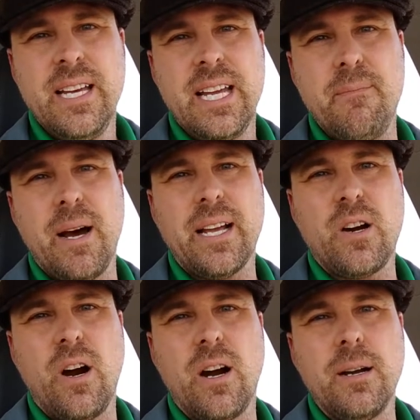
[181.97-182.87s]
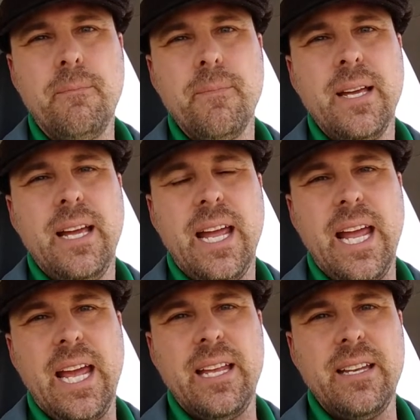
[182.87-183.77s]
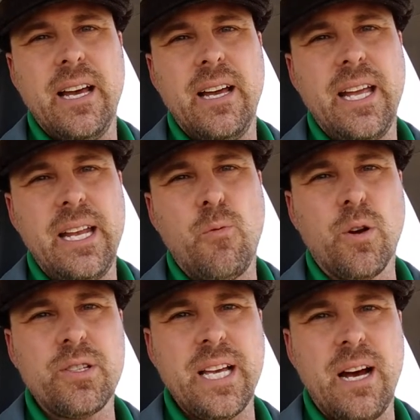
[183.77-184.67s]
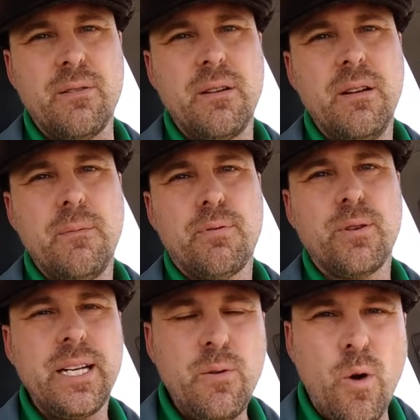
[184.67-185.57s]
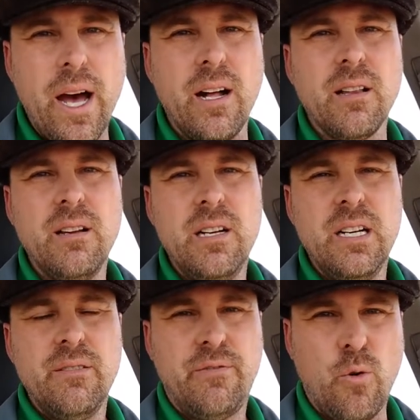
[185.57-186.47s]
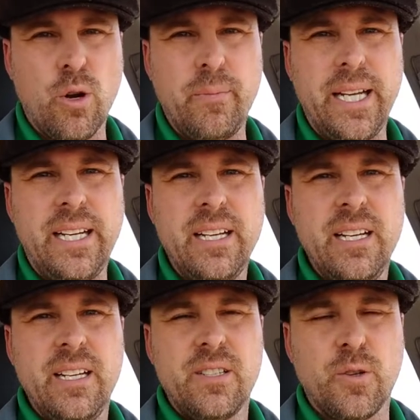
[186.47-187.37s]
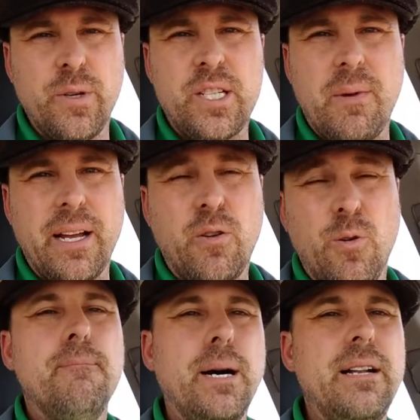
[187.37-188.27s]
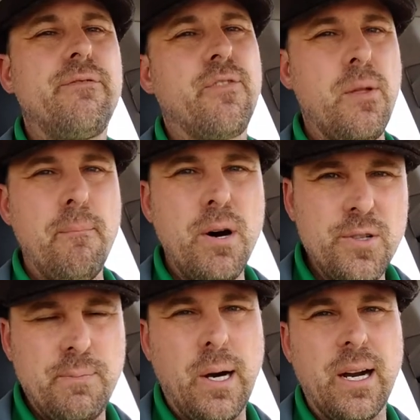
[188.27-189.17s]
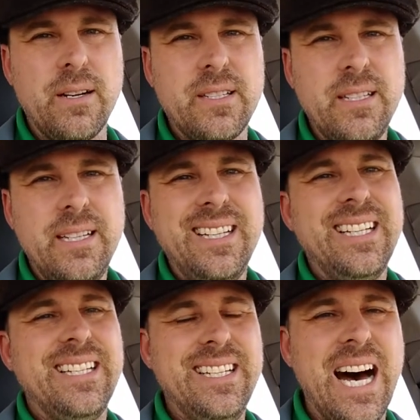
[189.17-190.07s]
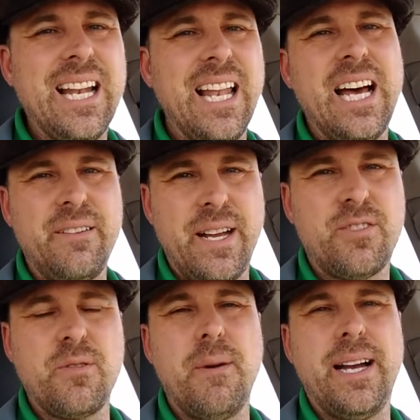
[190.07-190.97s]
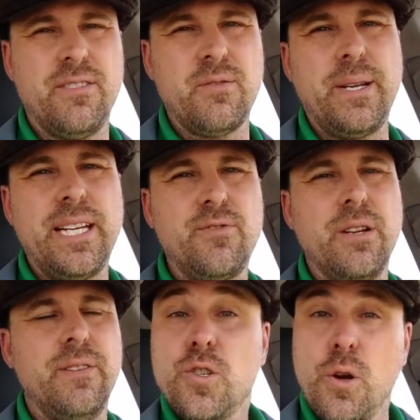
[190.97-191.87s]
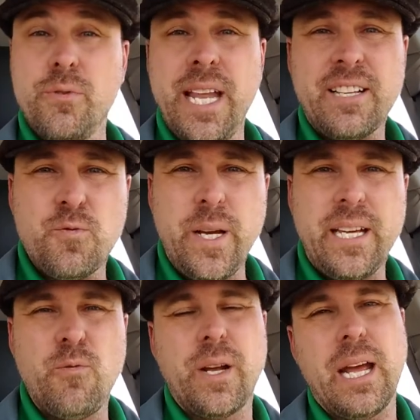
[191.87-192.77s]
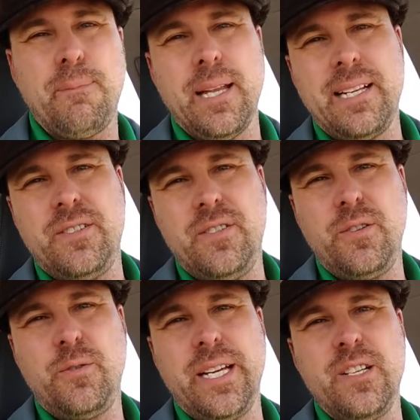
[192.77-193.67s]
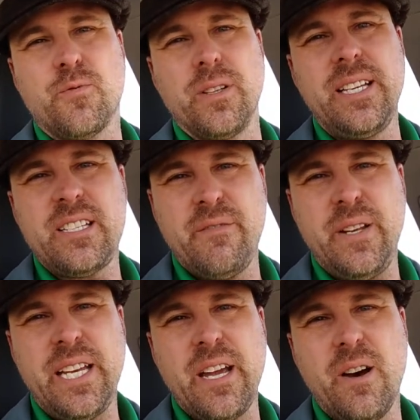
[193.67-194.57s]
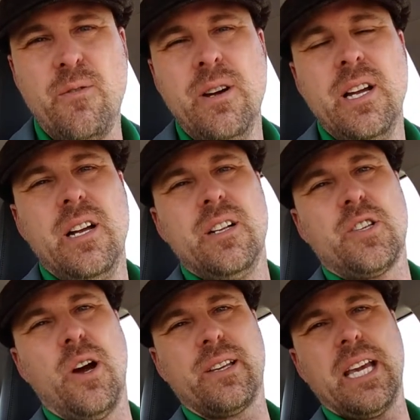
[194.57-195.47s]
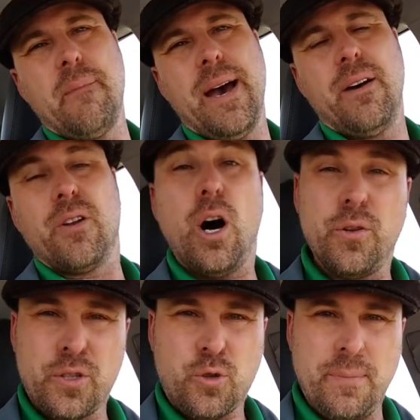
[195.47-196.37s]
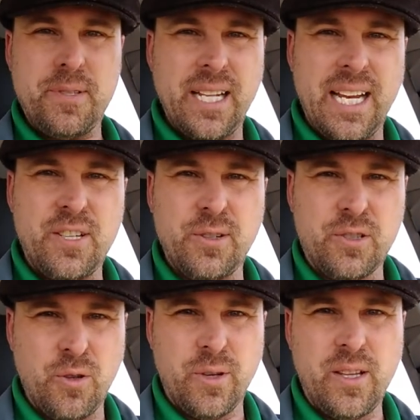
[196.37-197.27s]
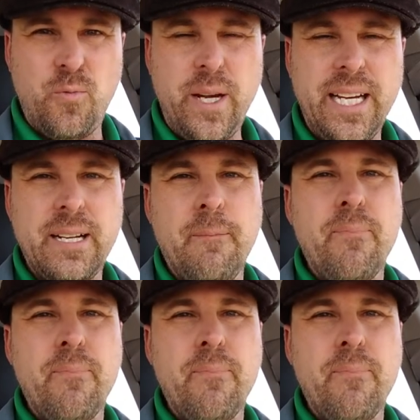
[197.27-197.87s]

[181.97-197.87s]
in my car. And, uh, and it works out pretty well for me to reach my goal. But for the most part, not a lot of extra miles are being driven. So next week, what I plan to do is release a video talking about all the trips that I took during the week,